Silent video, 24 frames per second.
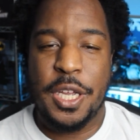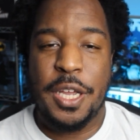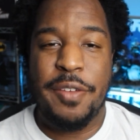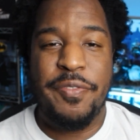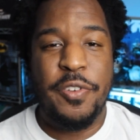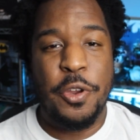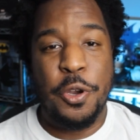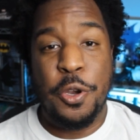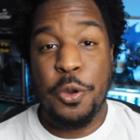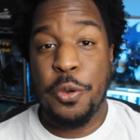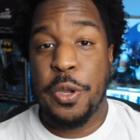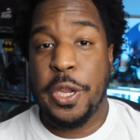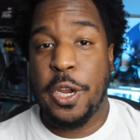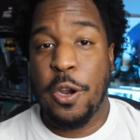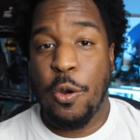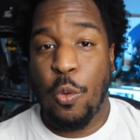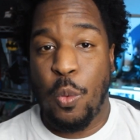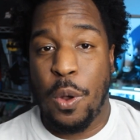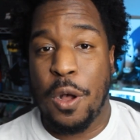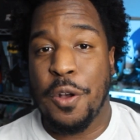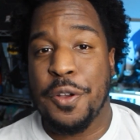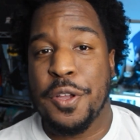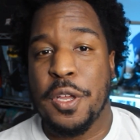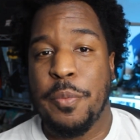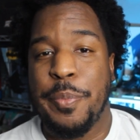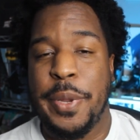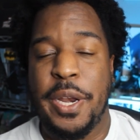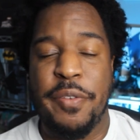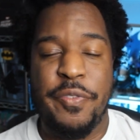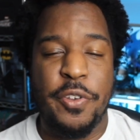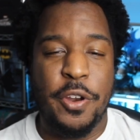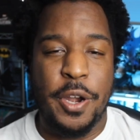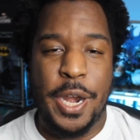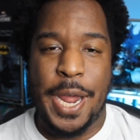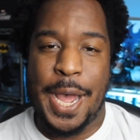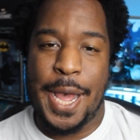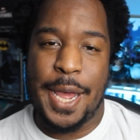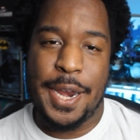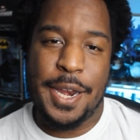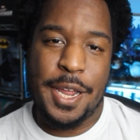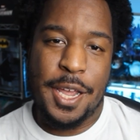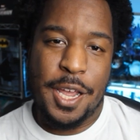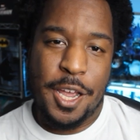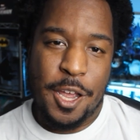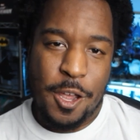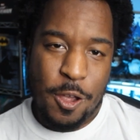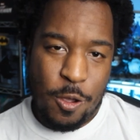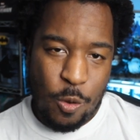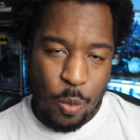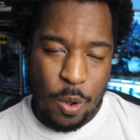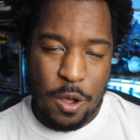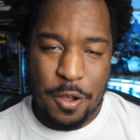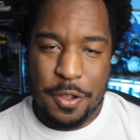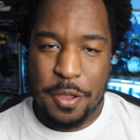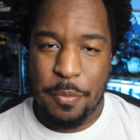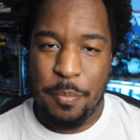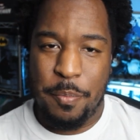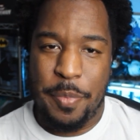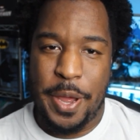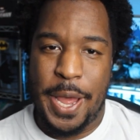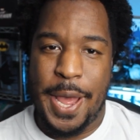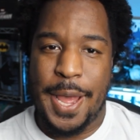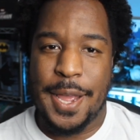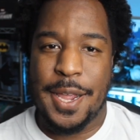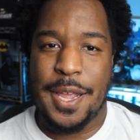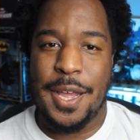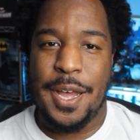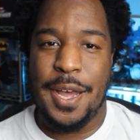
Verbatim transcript: If you're new here, welcome, and if you're not, welcome back.